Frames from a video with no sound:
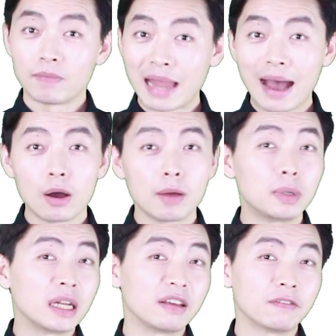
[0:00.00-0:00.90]
Now I
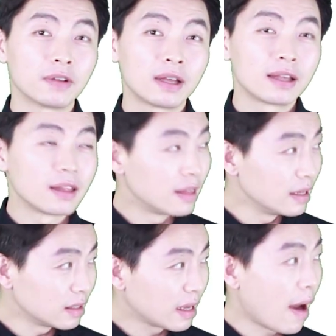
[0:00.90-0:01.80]
believe
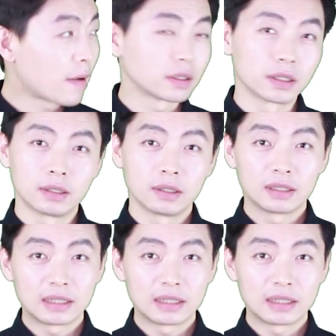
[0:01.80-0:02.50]
this character